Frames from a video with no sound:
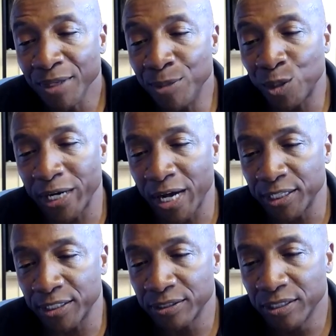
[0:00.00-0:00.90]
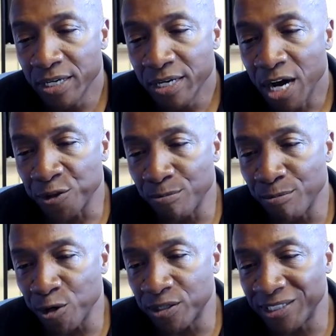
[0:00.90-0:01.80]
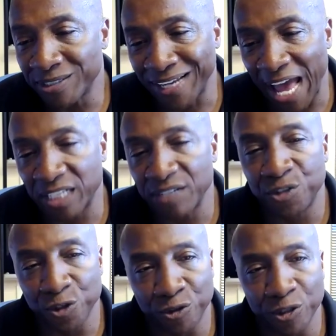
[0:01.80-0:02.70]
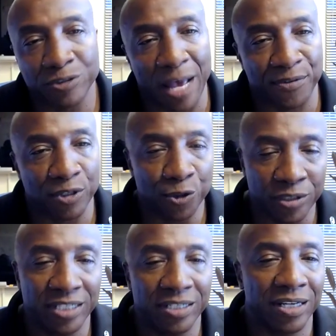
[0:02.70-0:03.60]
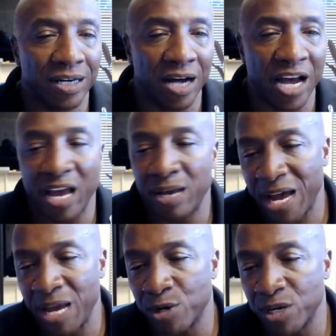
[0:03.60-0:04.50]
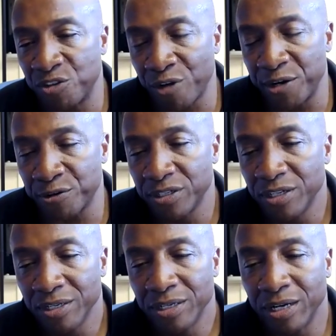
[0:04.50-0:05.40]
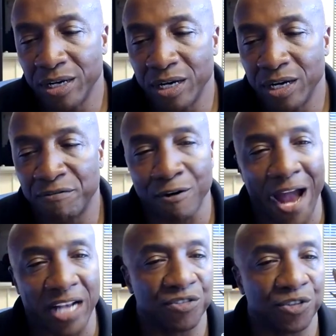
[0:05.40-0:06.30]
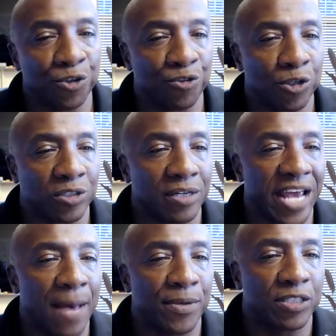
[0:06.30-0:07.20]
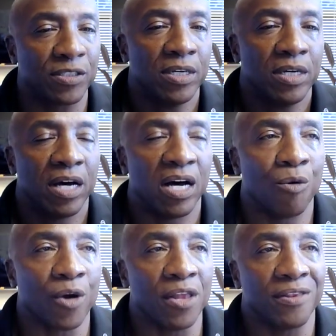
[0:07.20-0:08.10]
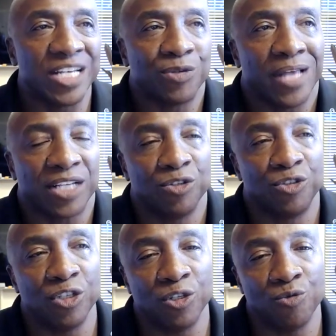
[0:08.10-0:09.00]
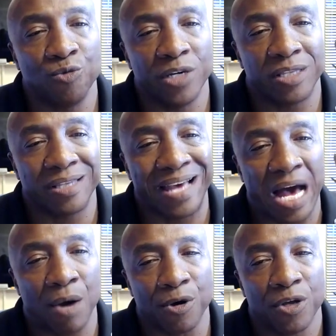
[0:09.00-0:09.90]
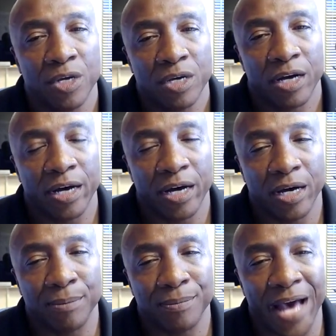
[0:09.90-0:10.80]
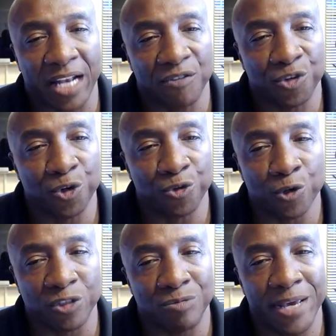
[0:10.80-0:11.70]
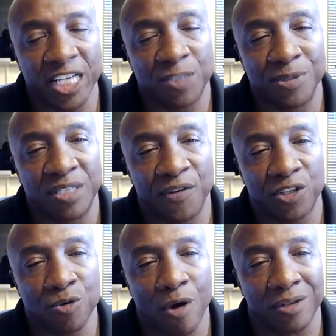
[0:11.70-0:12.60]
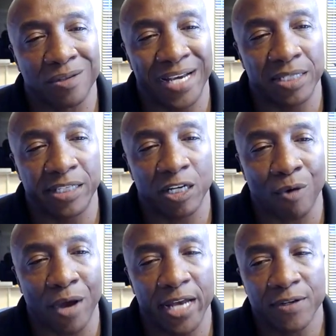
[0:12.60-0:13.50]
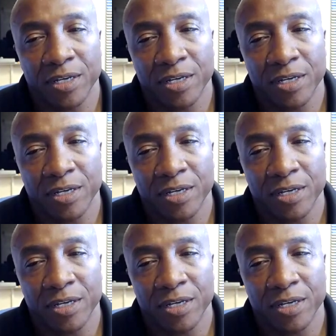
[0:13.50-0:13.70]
Be quite honest. Other emergencies like active shooter drills, absolutely. I am one of the trainers for active shooter drills on campus. One of the things we like to do with our active shooter drills is make it specific to our clientele, right?